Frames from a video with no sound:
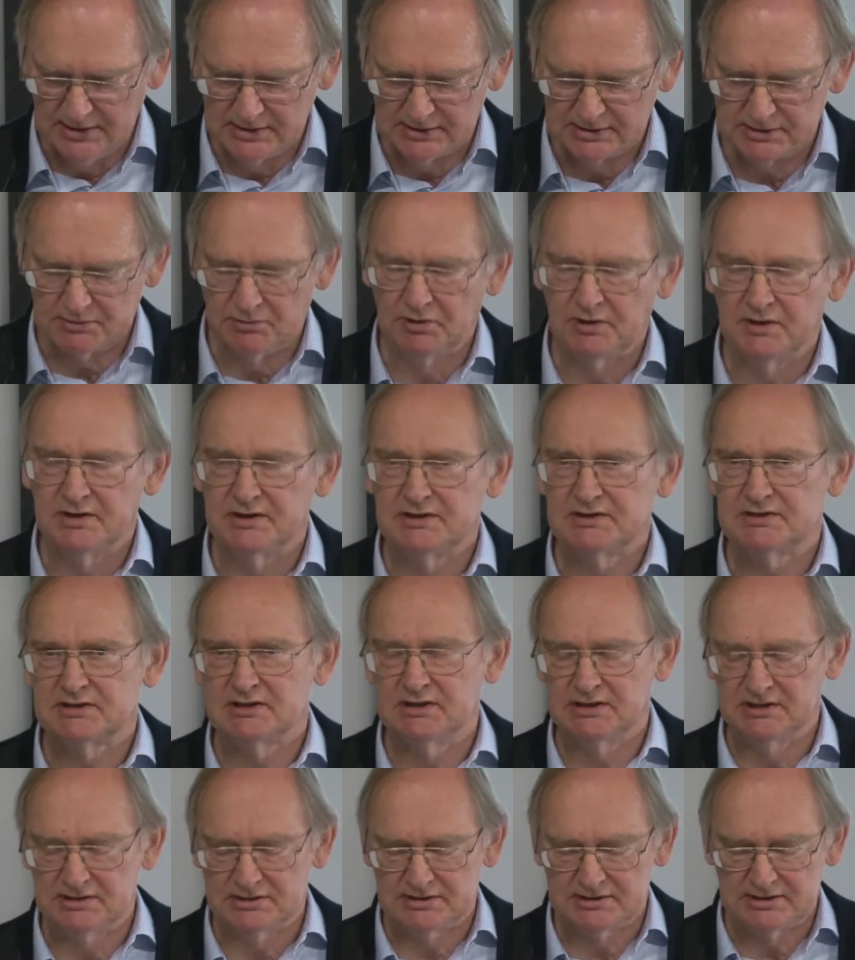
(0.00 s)
So all these
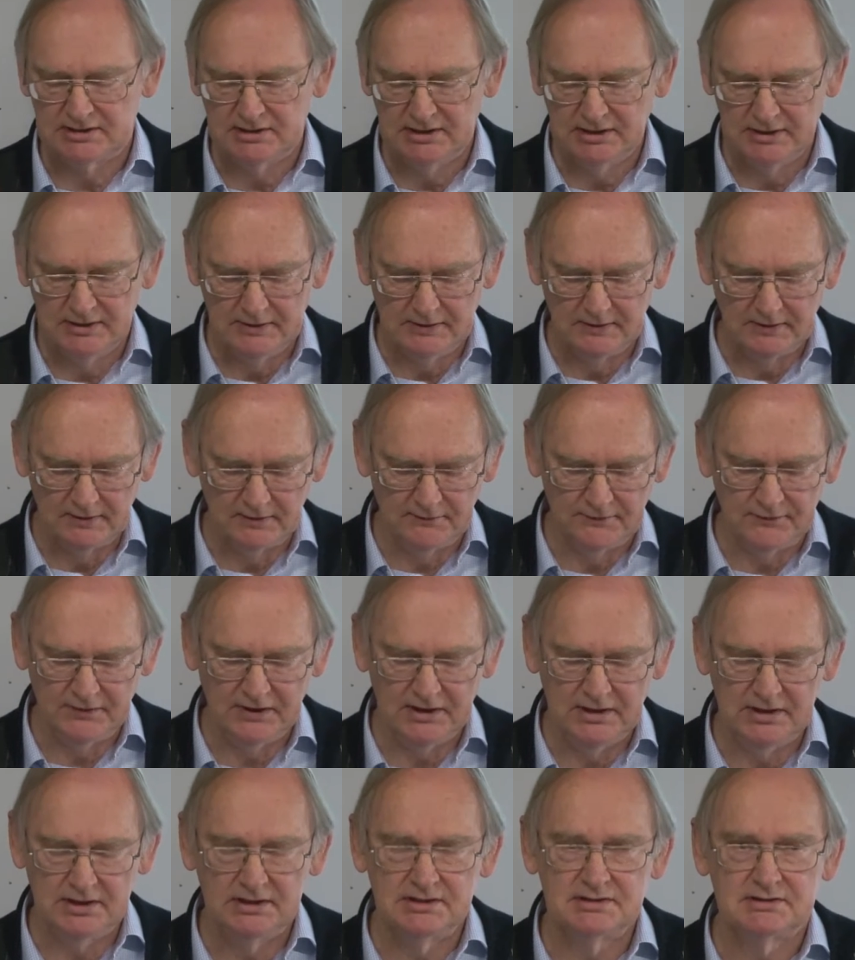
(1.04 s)
things
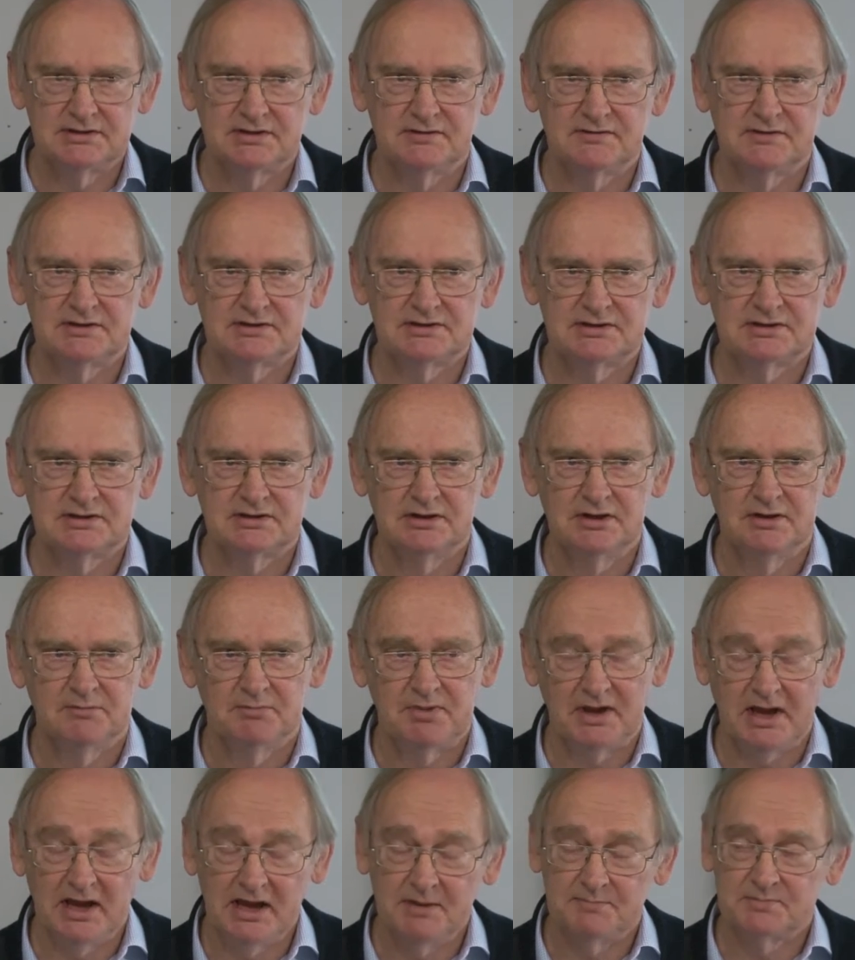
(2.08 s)
feed into this
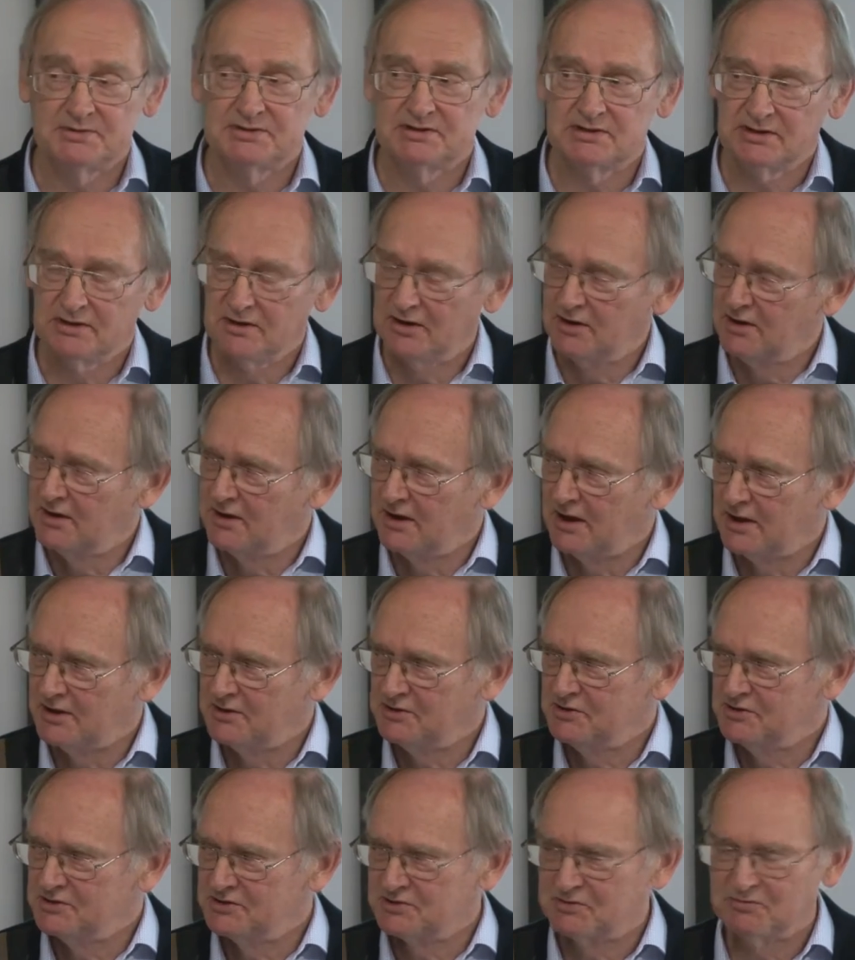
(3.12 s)
perhaps
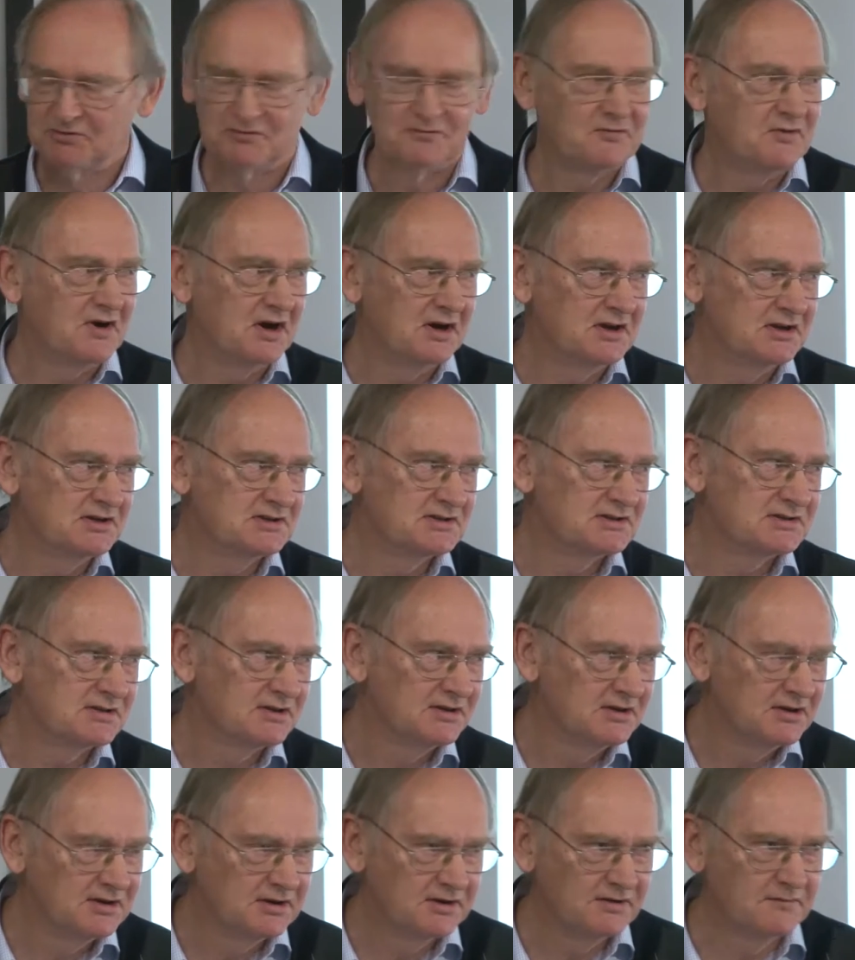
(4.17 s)
unusual phrase
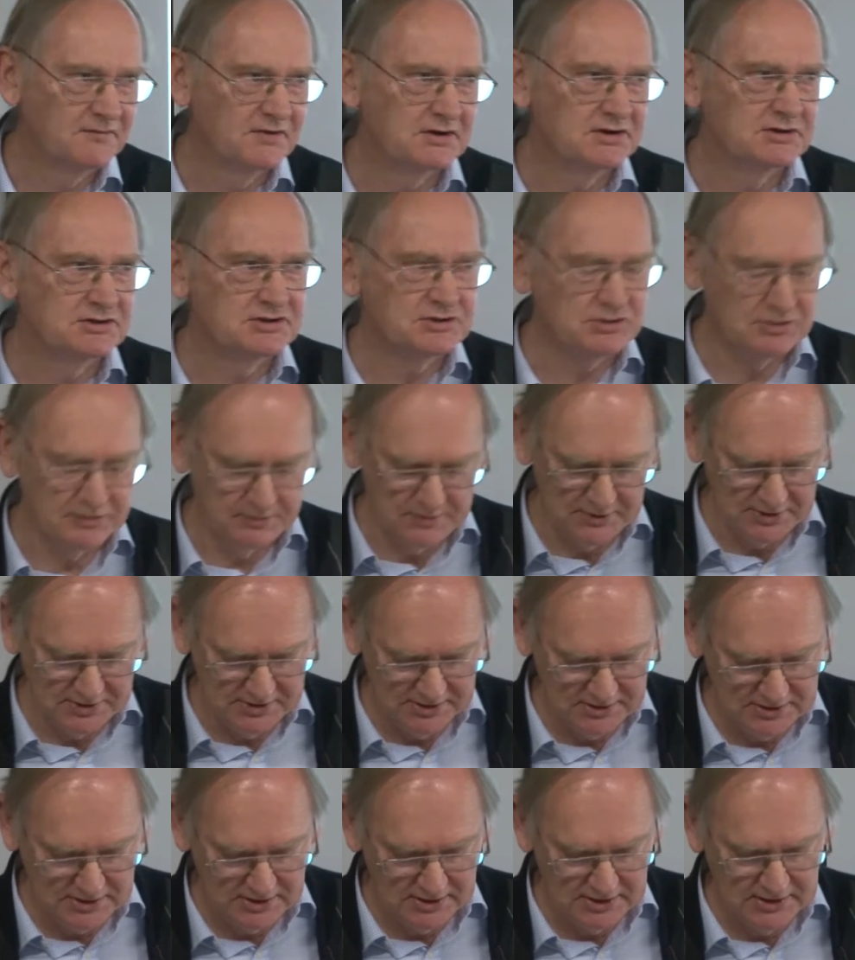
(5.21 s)
of the
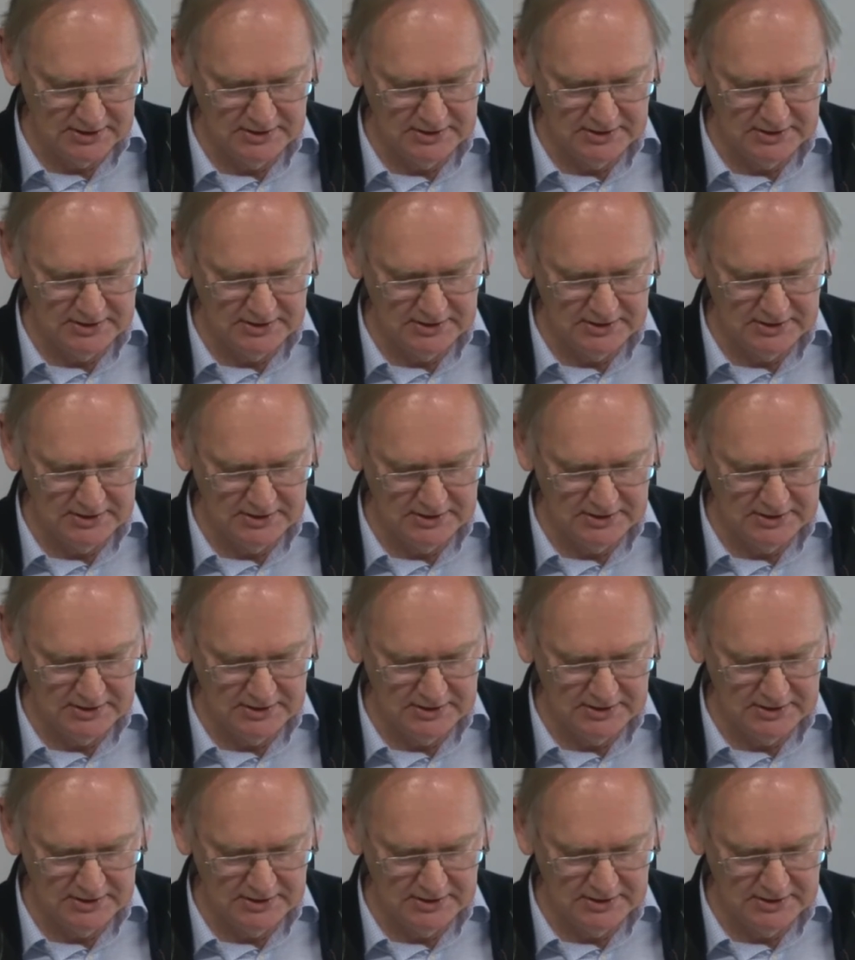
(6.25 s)
distributed